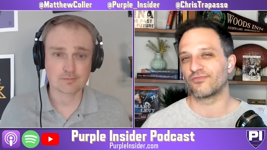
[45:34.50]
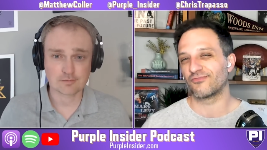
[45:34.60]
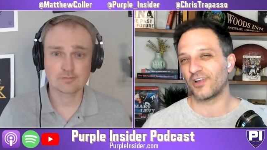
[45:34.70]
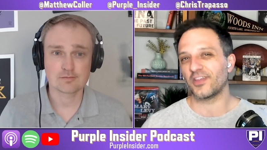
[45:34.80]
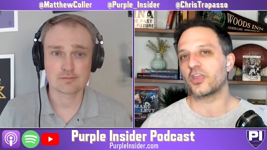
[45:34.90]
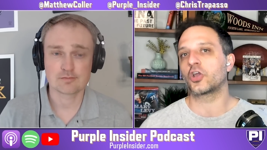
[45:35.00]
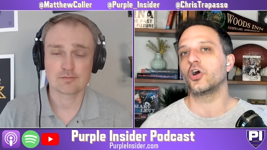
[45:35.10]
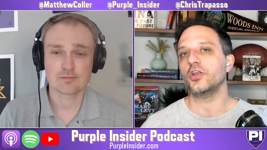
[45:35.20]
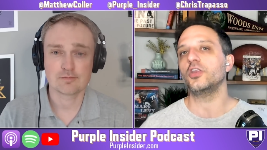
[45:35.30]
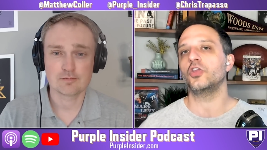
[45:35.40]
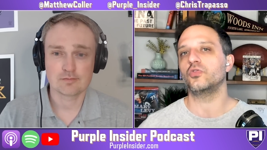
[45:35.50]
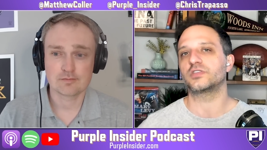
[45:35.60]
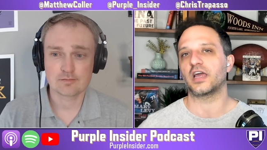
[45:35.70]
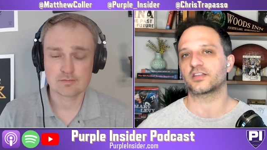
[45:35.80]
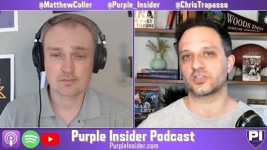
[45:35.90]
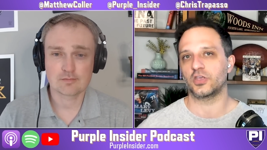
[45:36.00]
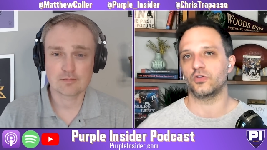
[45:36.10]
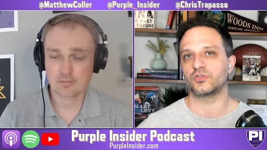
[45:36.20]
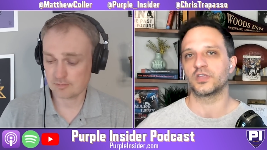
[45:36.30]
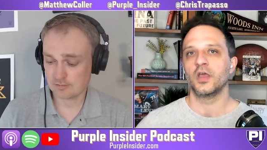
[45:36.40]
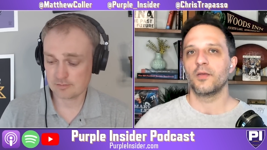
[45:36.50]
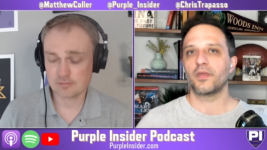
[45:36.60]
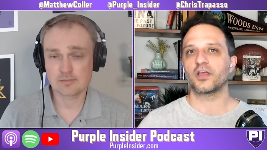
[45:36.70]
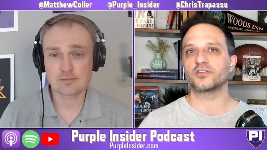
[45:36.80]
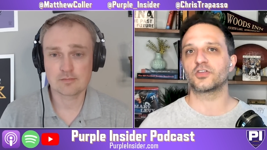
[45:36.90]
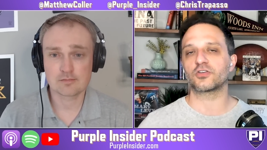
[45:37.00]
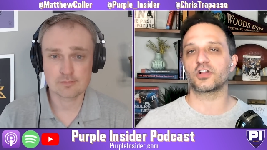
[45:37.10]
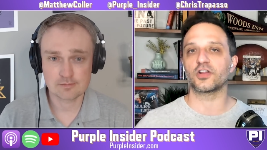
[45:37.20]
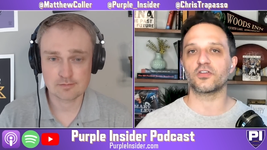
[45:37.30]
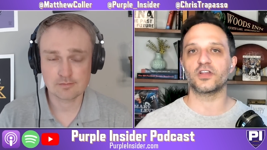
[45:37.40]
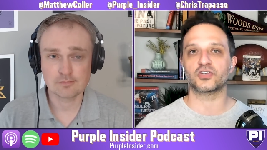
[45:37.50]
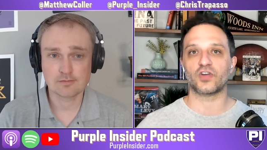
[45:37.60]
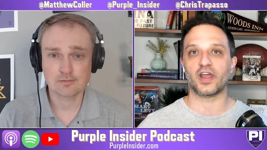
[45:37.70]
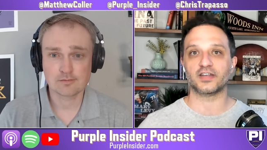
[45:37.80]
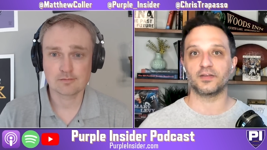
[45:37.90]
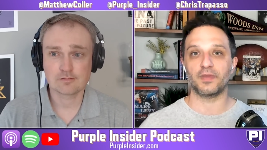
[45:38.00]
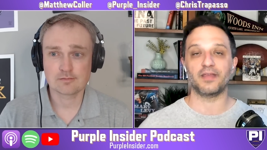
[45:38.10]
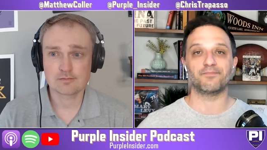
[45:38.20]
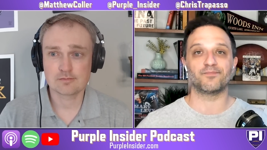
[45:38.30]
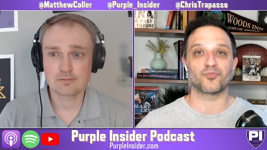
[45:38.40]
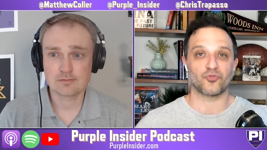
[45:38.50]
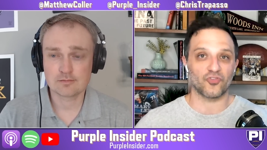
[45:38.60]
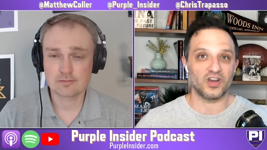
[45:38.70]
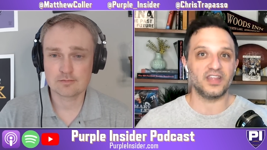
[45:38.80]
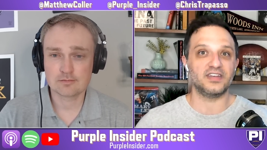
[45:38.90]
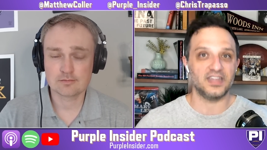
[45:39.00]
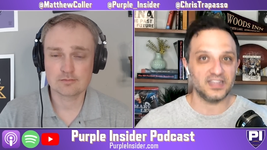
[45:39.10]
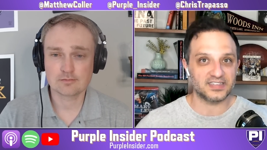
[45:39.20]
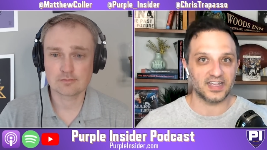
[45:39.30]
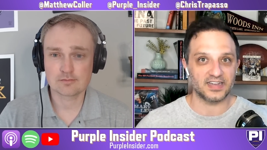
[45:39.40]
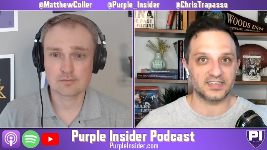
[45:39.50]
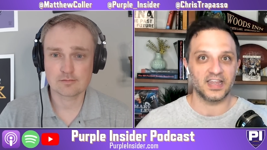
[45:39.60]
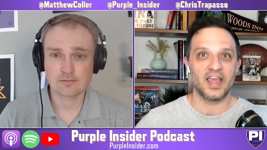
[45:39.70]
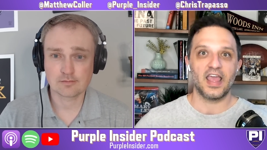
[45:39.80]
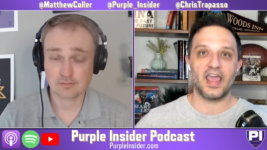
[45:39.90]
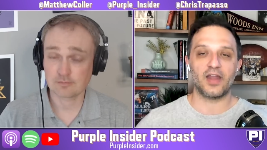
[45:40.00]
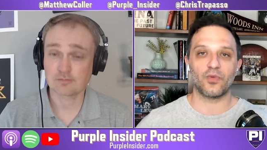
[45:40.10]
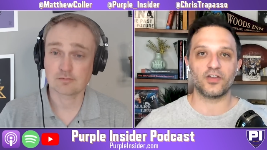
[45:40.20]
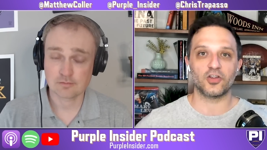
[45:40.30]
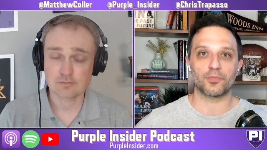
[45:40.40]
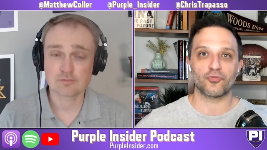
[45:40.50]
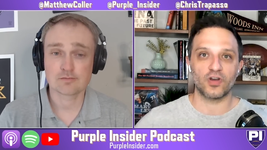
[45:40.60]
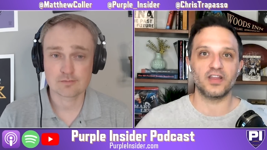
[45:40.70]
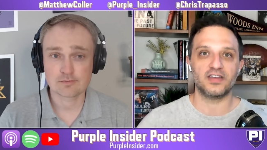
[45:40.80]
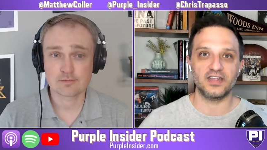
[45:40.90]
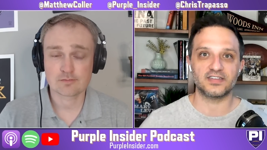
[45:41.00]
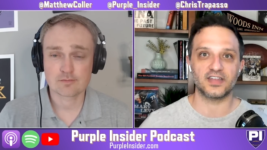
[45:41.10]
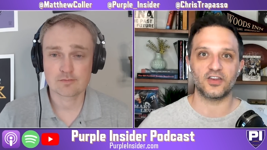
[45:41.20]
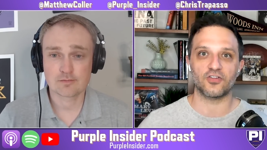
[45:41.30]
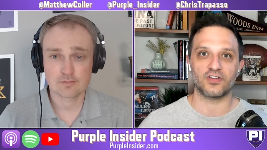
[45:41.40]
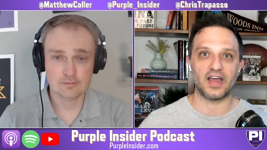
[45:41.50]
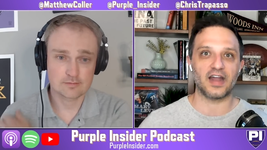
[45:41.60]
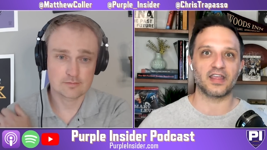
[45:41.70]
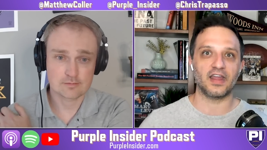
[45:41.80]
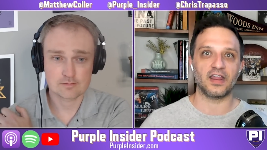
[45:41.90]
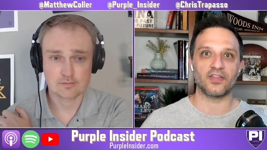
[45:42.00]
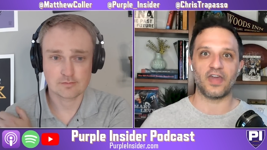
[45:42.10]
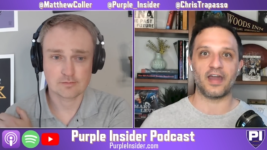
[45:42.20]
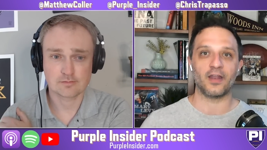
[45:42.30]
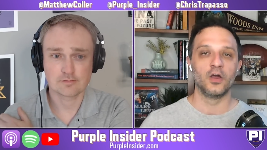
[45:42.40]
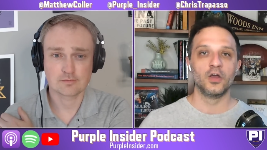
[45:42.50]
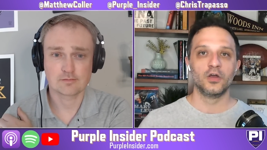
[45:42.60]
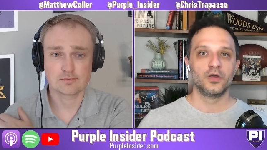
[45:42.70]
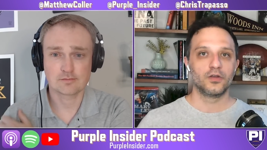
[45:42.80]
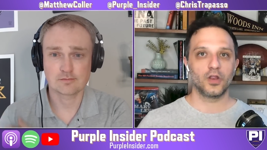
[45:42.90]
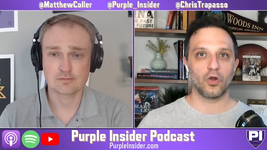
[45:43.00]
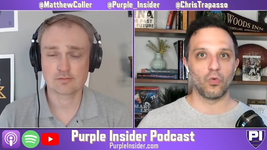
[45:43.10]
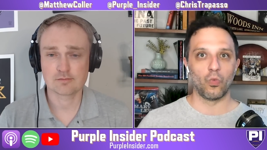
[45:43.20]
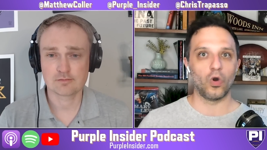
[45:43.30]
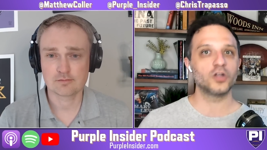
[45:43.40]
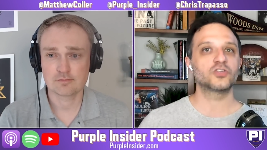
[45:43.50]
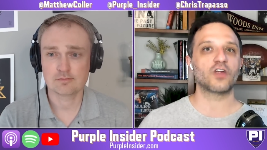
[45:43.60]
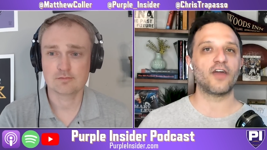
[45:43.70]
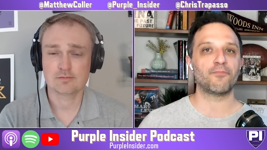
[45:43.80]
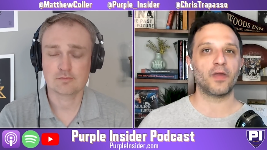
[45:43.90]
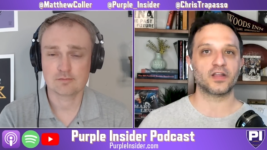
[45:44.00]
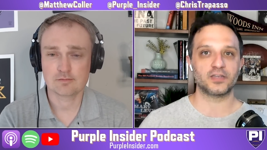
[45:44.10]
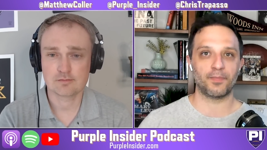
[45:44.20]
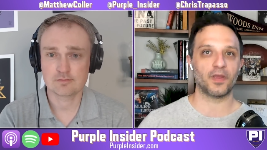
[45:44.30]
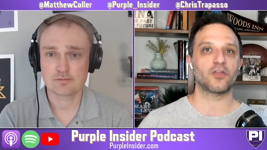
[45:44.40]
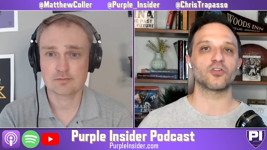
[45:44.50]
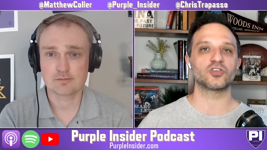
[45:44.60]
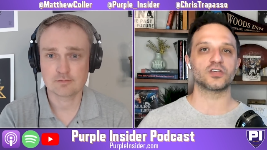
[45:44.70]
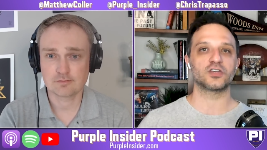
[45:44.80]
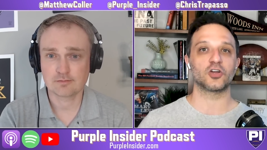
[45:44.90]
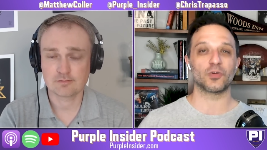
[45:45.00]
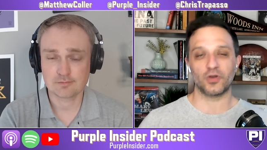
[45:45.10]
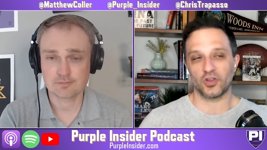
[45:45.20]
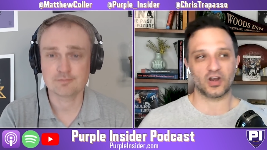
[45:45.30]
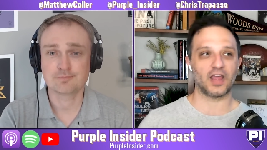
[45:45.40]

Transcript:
Speaker 1: really couldn't use that excuse because they're clearly trying to be pretty decent. And when you're pretty decent, you're not getting that, you know, one draft pick to pick your Justin Herbert. You're going to